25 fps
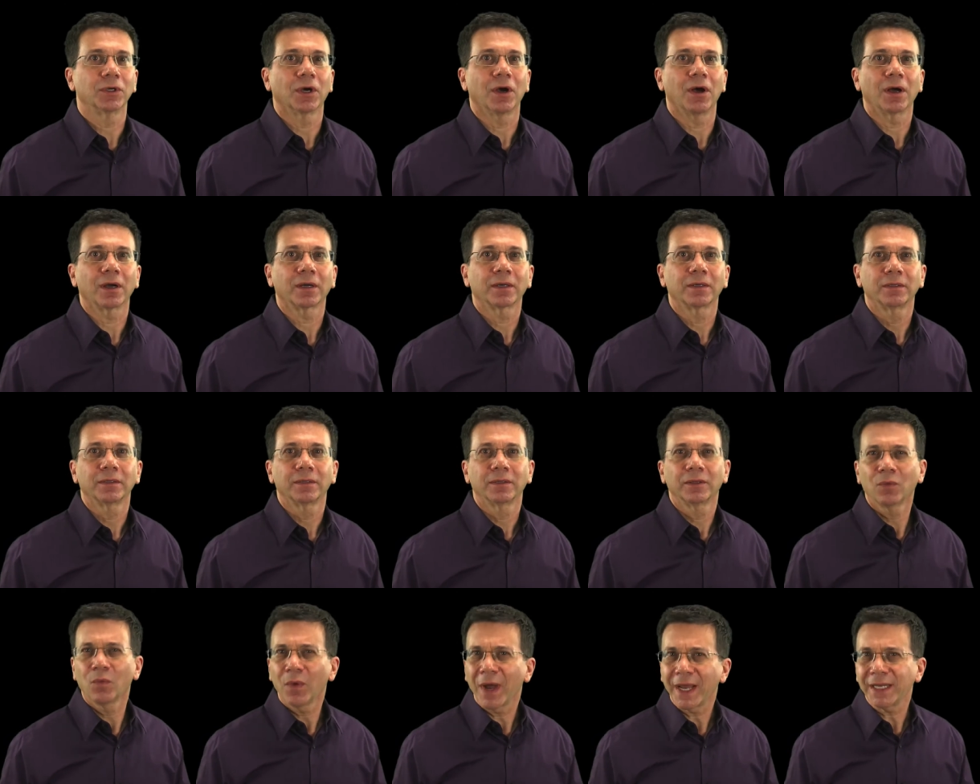talk,
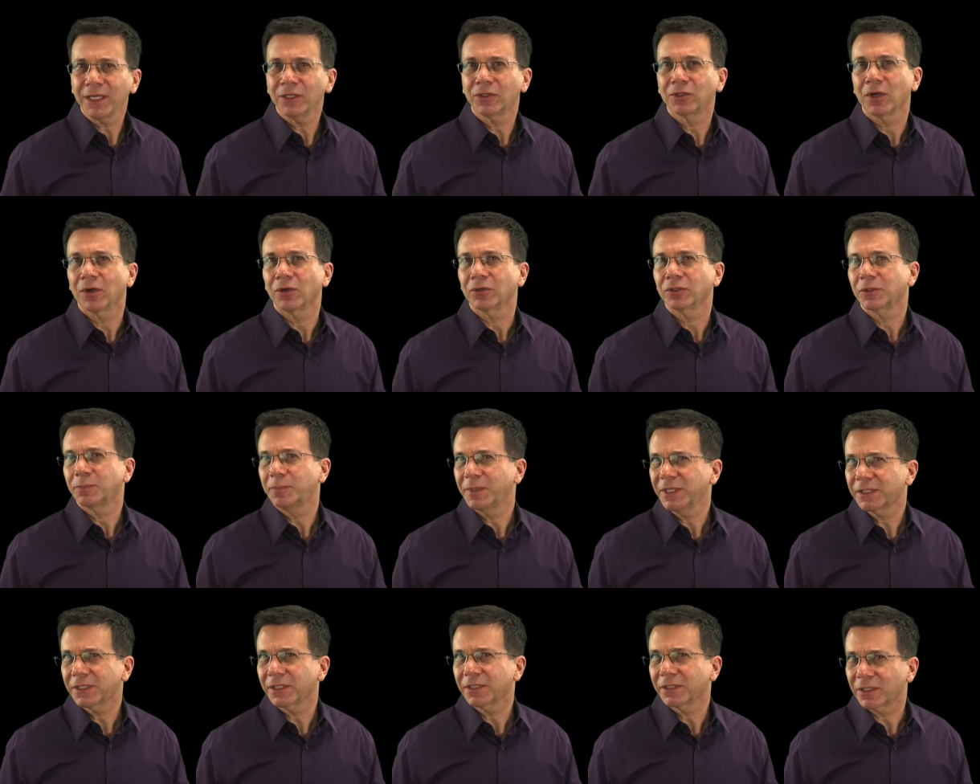the wedding toast,
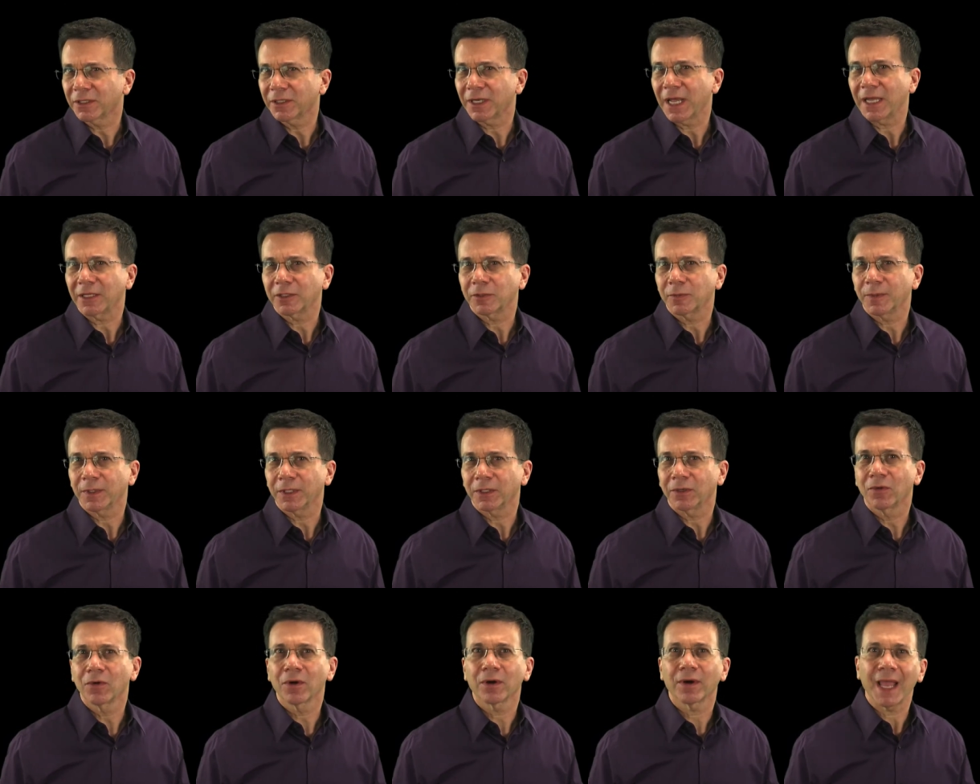business
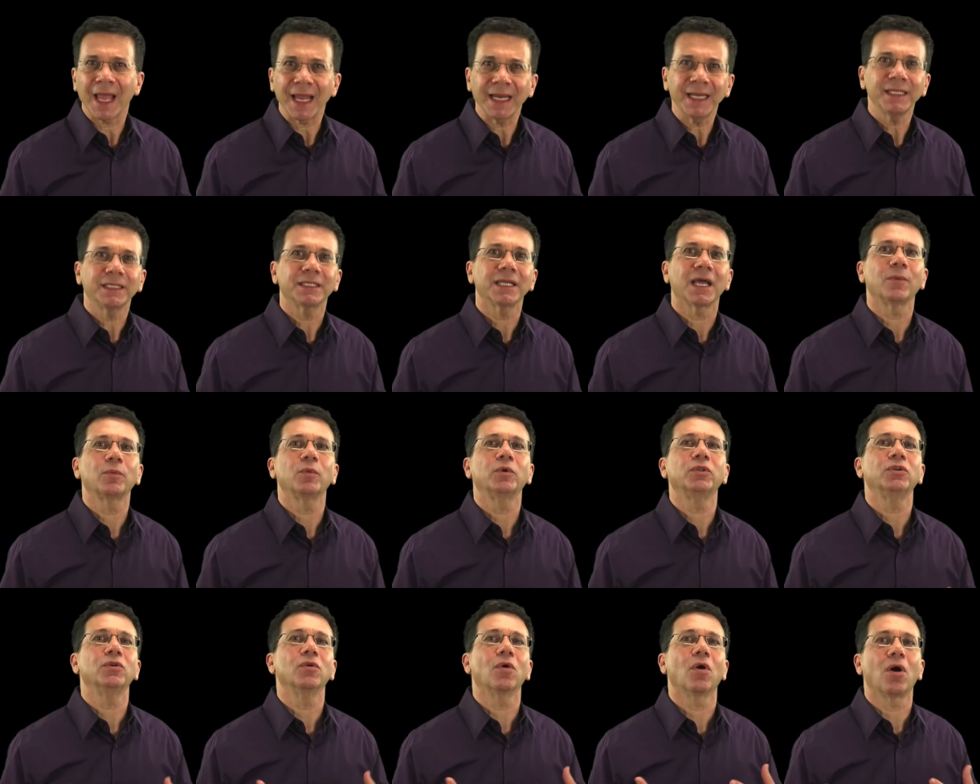announcement, or any time
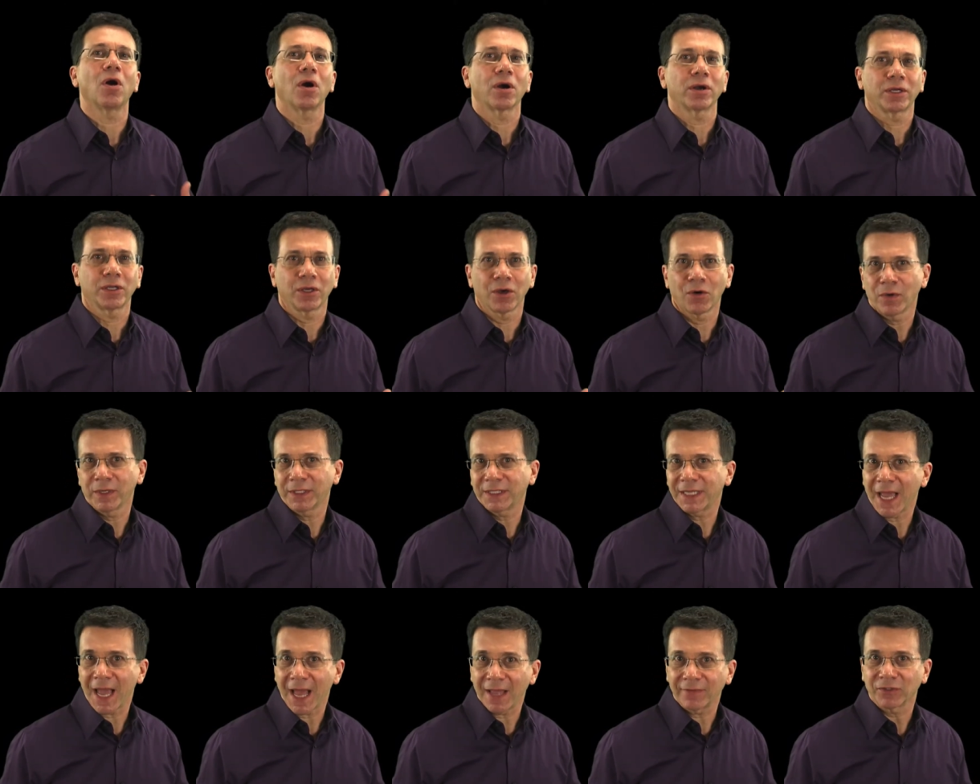when you aren't
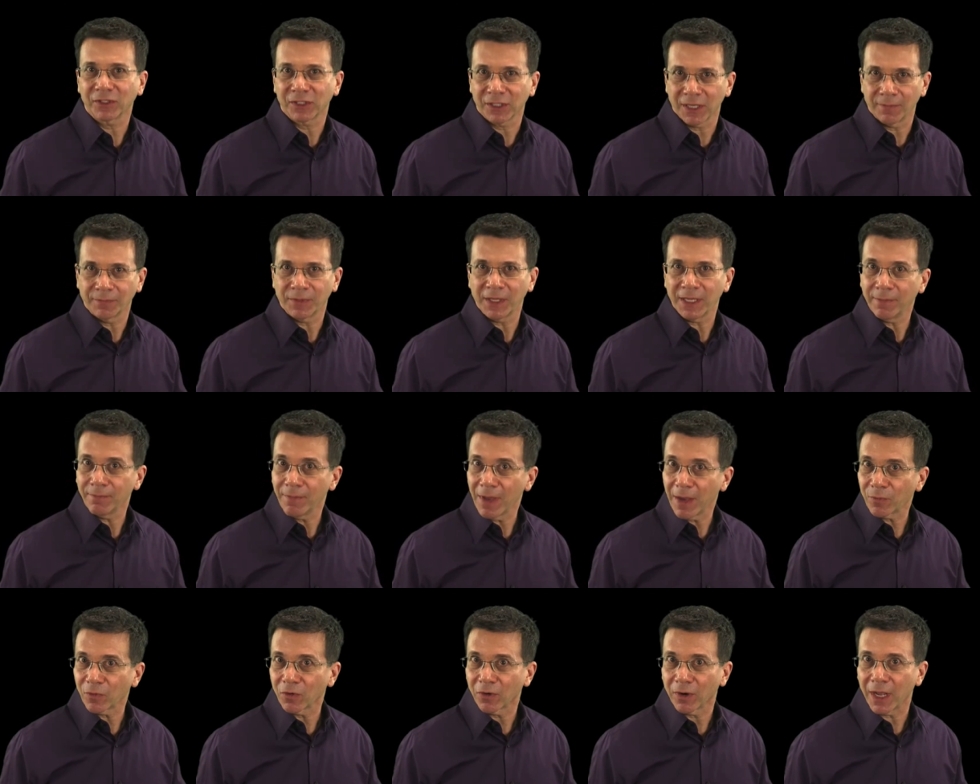going to have something
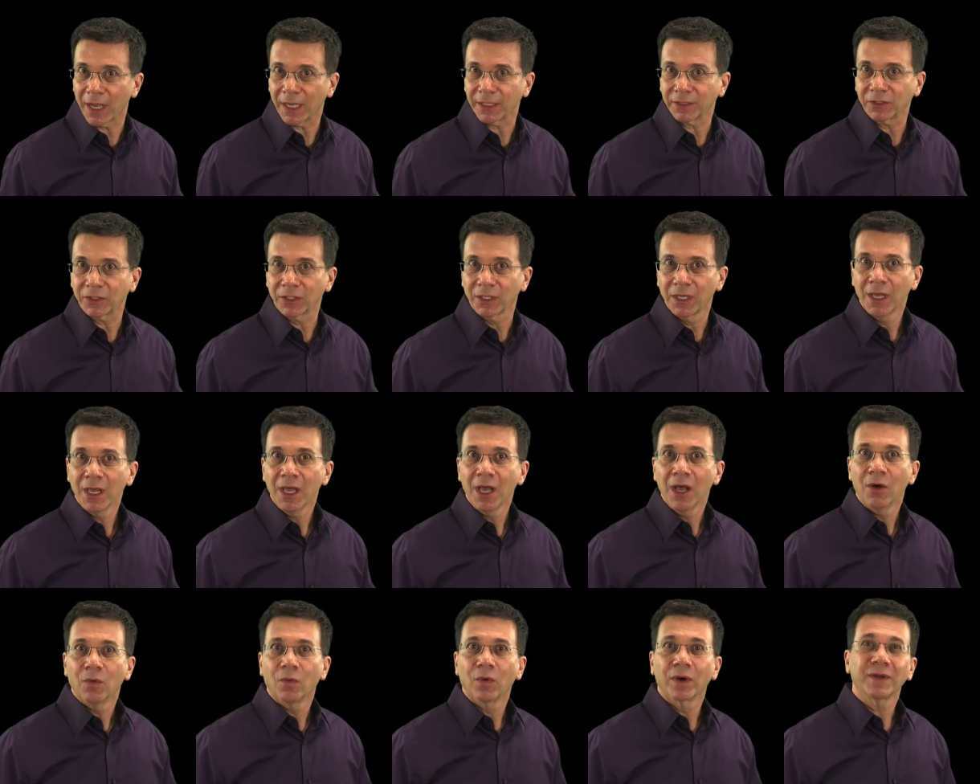memorized,
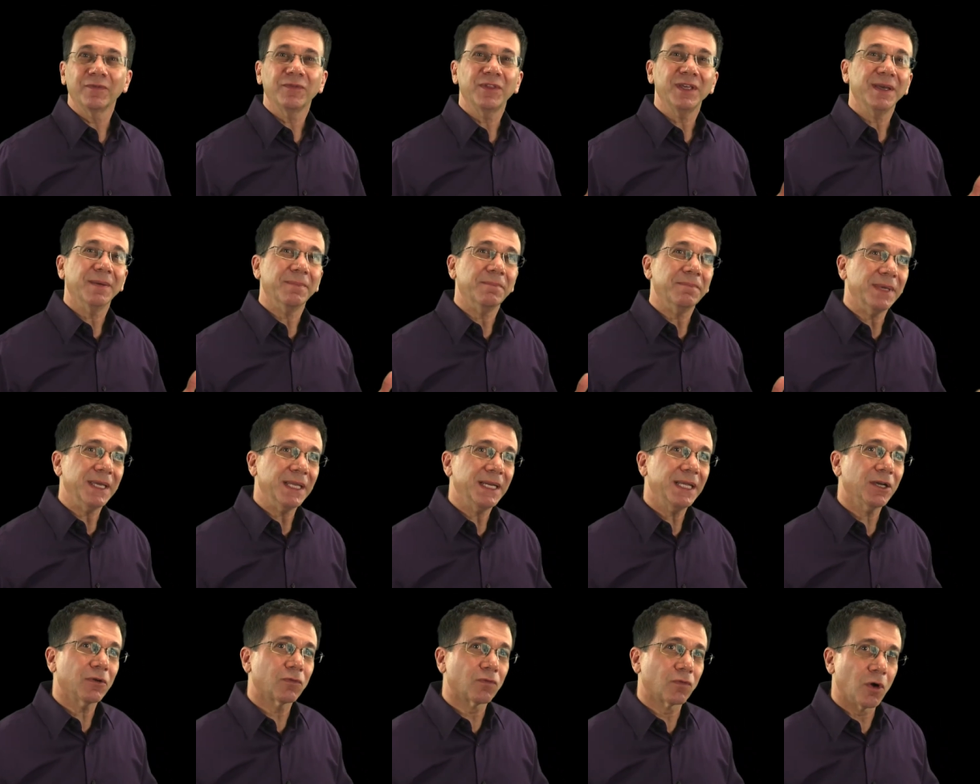one of the
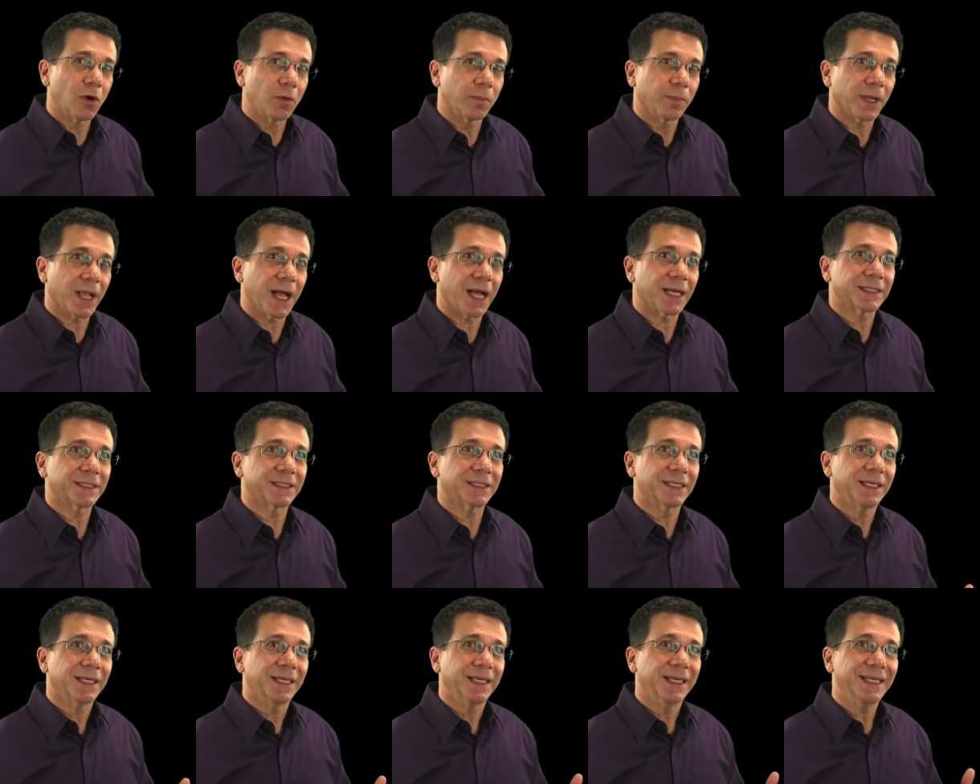immediate
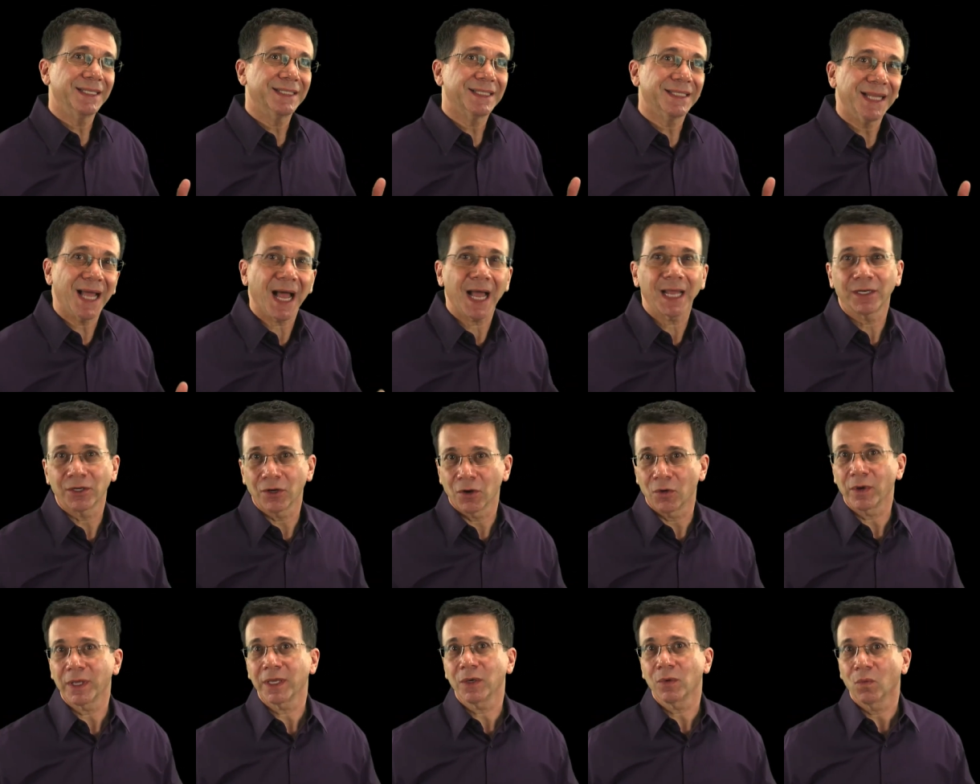roadblocks is not
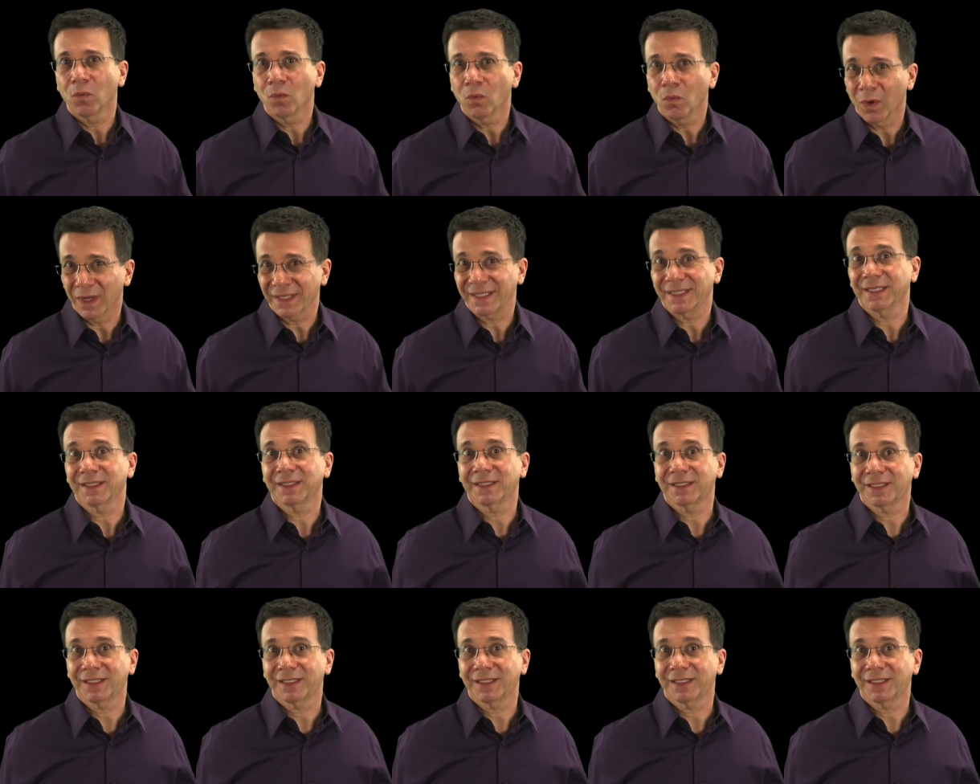knowing what to